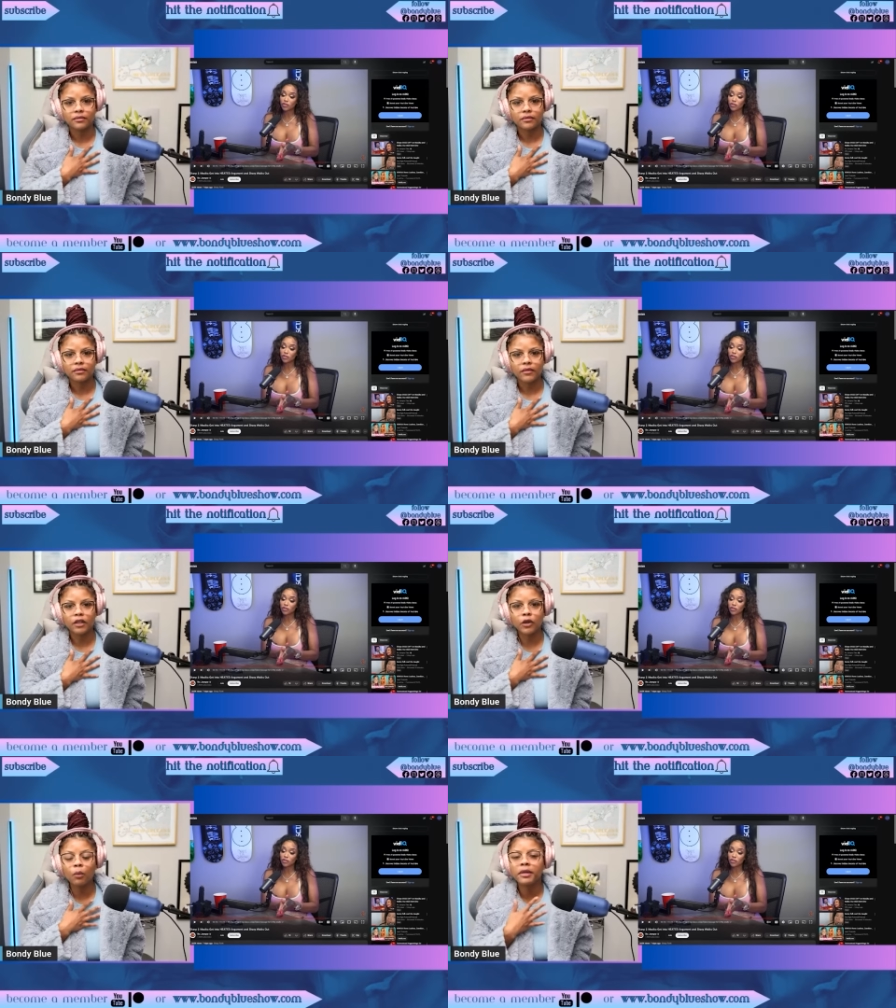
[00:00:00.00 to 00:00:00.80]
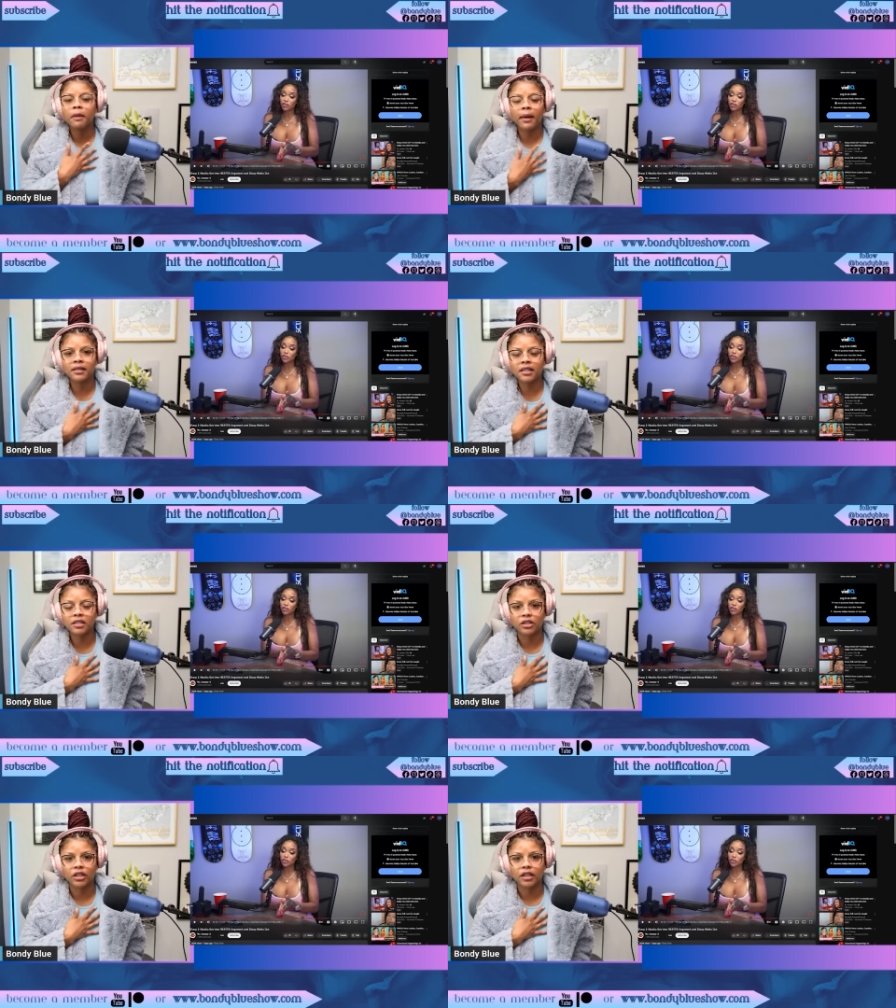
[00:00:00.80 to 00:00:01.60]
You know, me and my
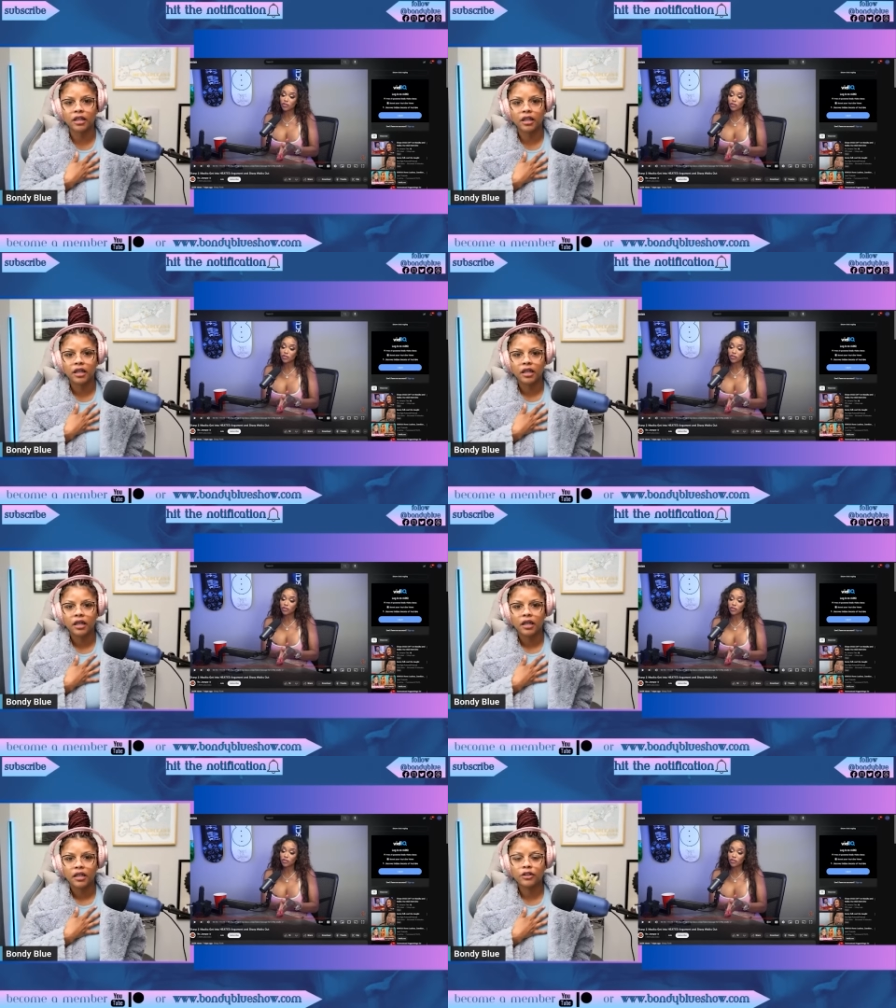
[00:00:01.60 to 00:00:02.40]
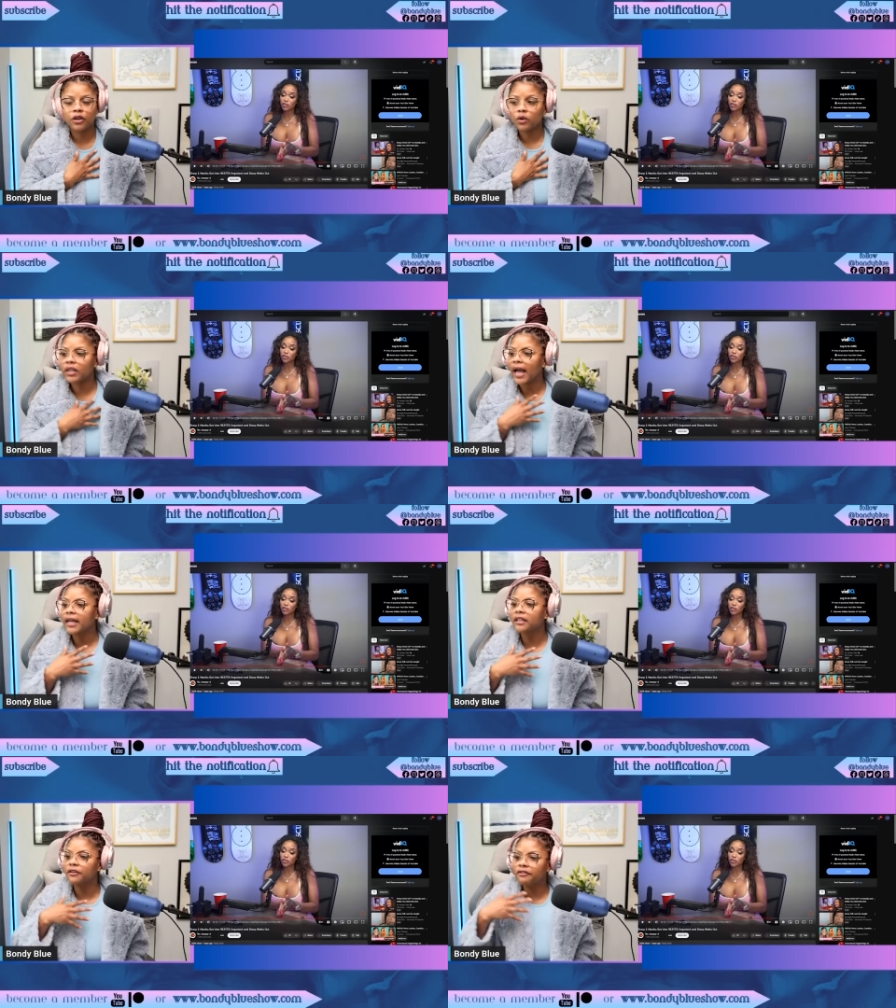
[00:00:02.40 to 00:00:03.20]
sister. You know, like
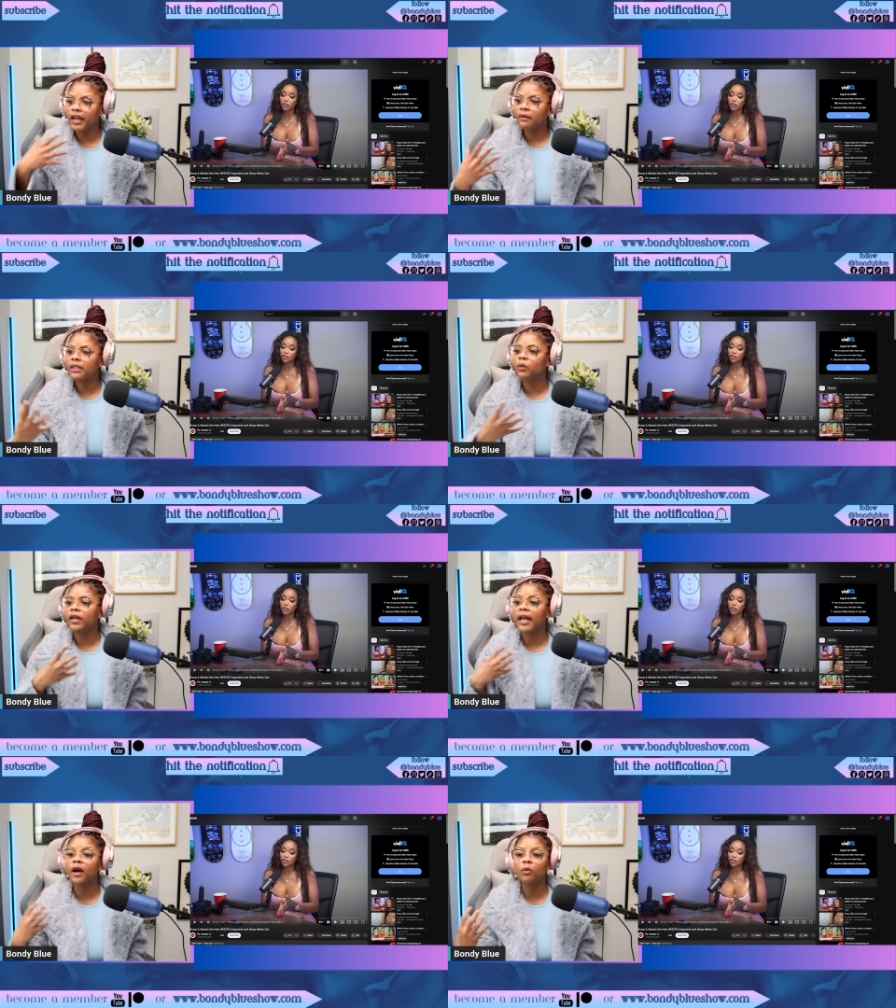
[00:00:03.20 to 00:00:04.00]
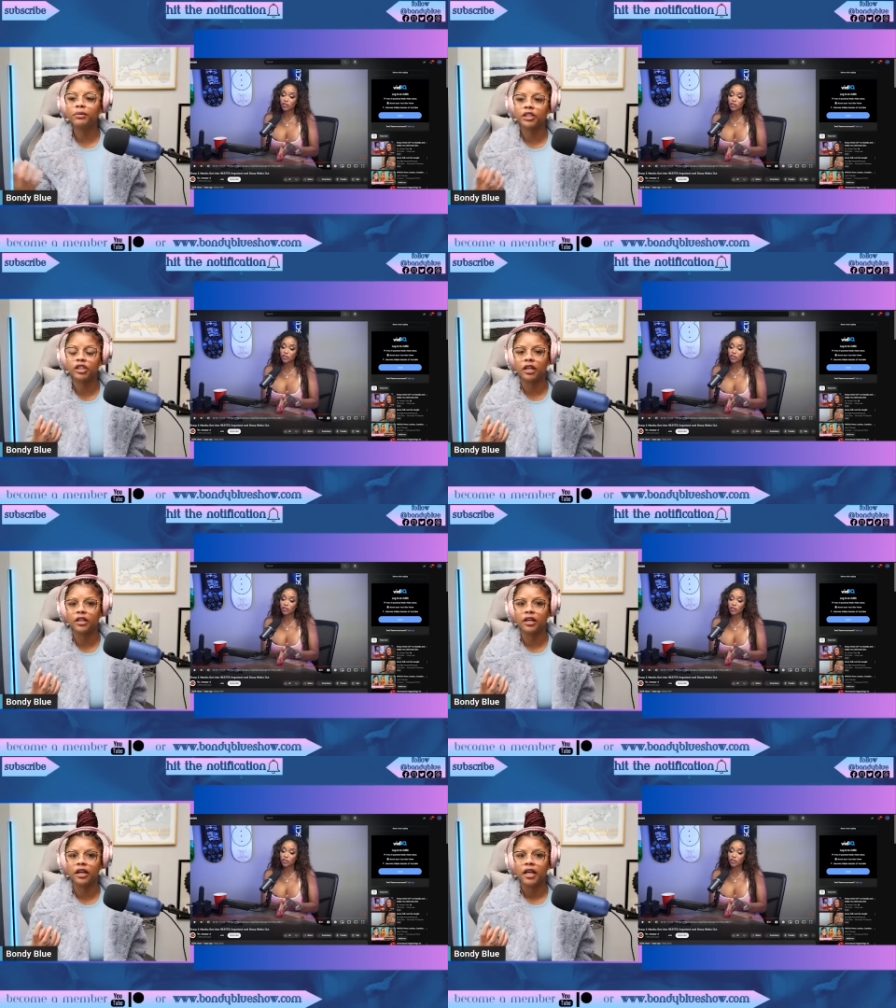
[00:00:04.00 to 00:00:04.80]
the family would help each
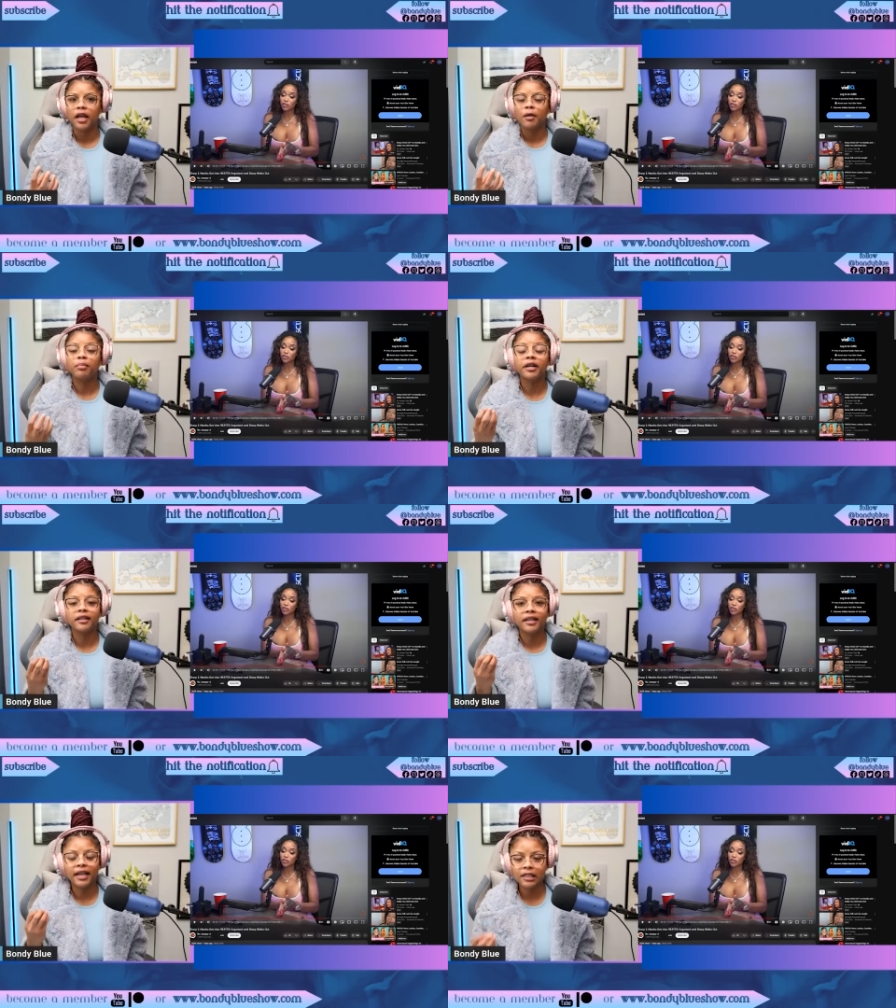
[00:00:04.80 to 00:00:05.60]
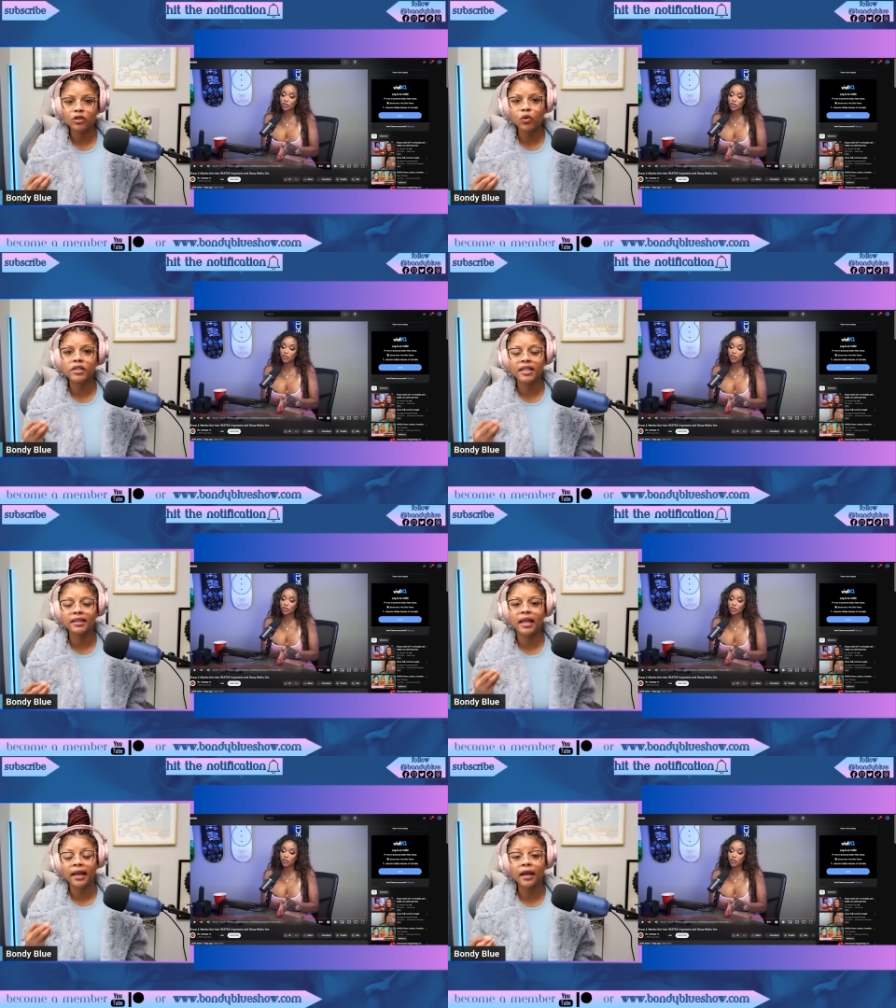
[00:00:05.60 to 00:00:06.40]
other. But guess who is at
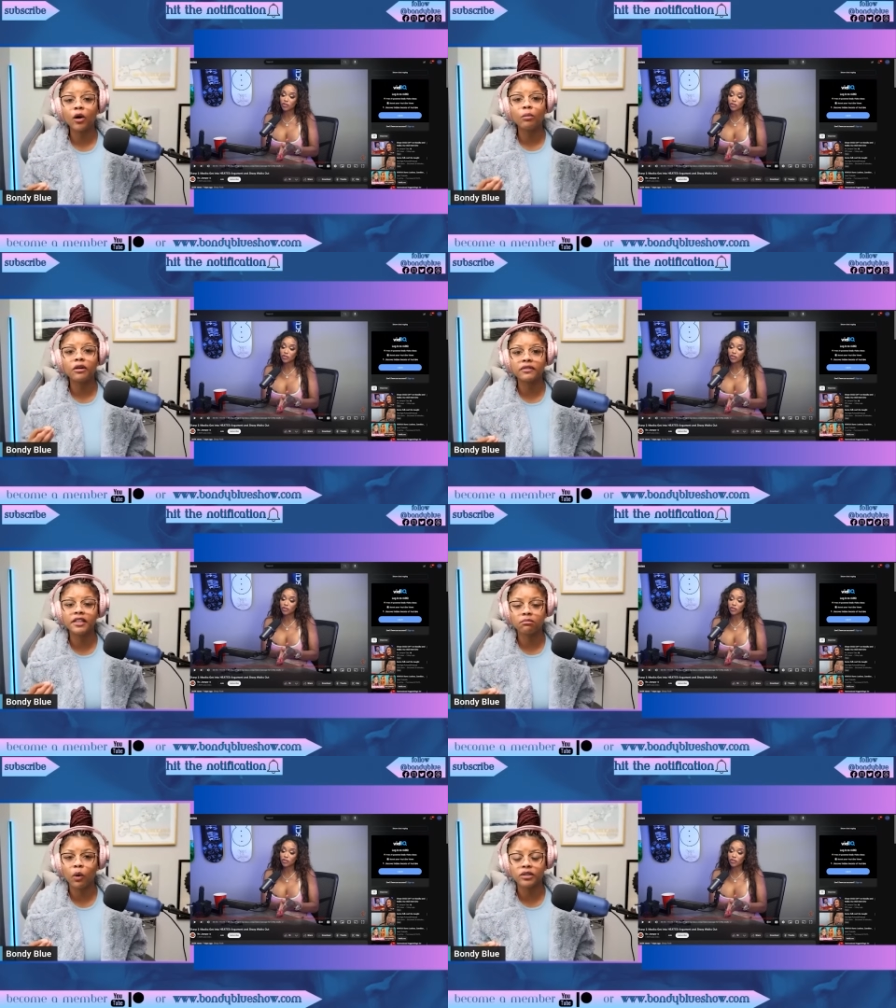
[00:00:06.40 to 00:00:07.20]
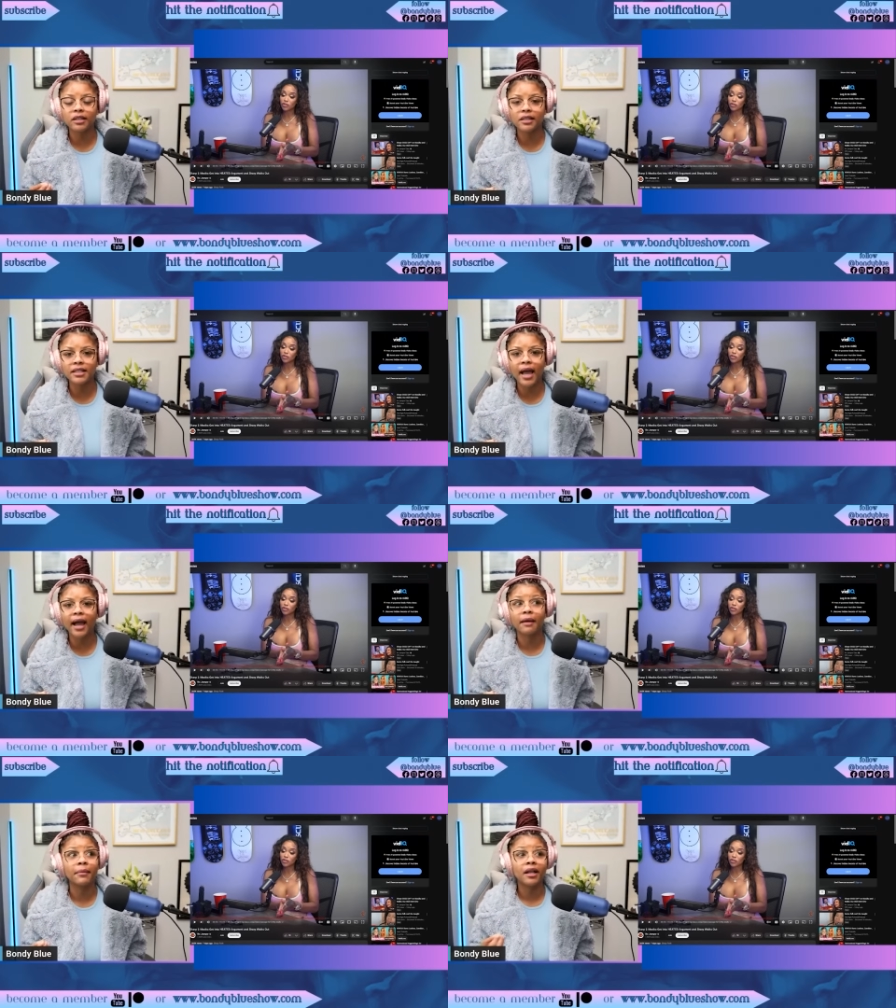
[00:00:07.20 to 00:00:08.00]
the helm of this most of the
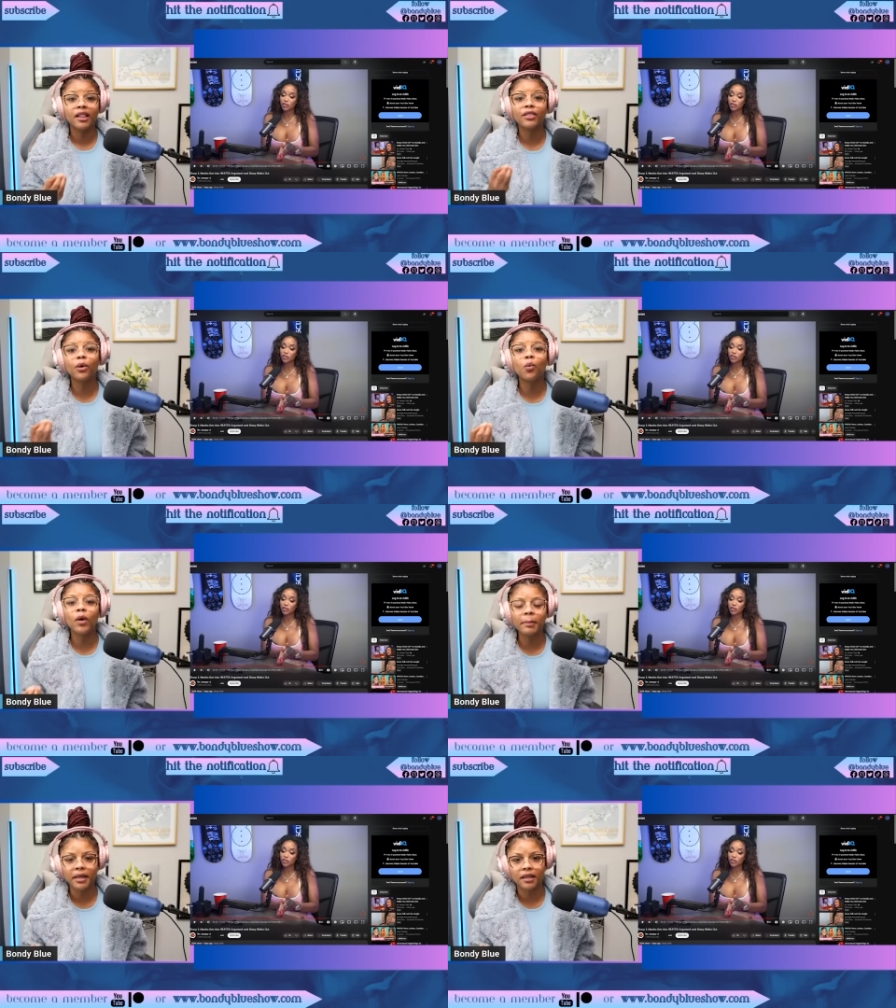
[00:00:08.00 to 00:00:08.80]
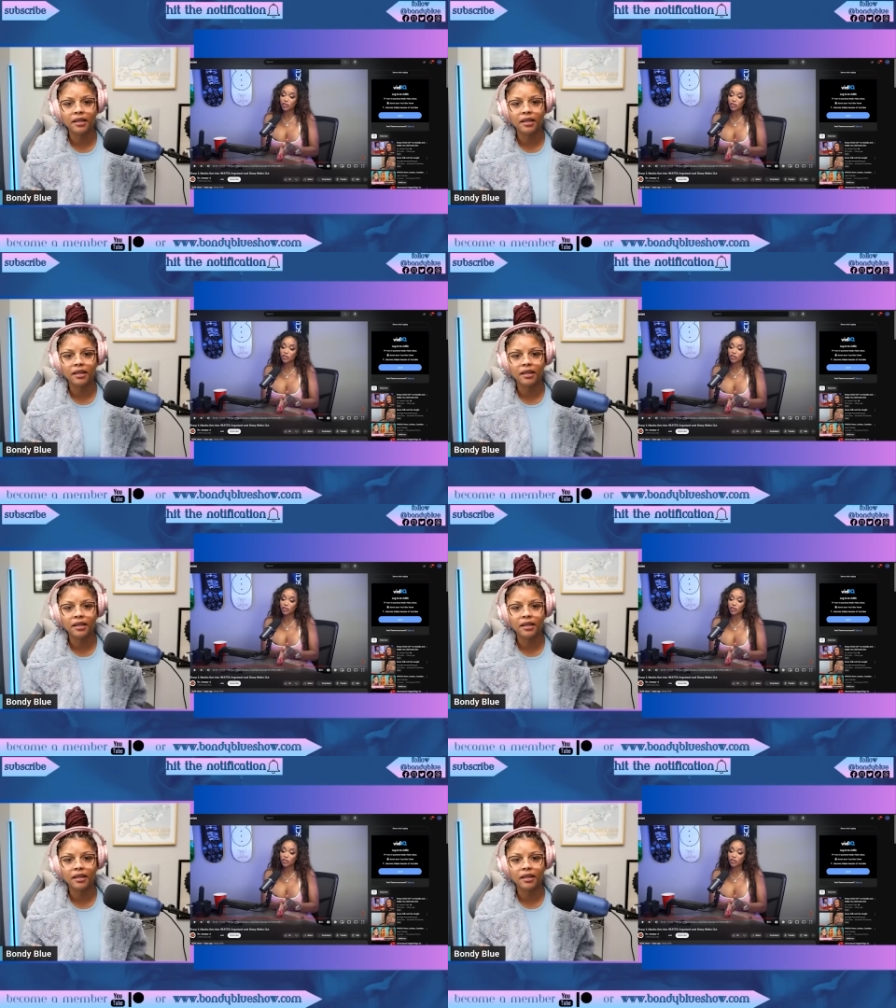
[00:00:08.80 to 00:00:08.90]
time? The women.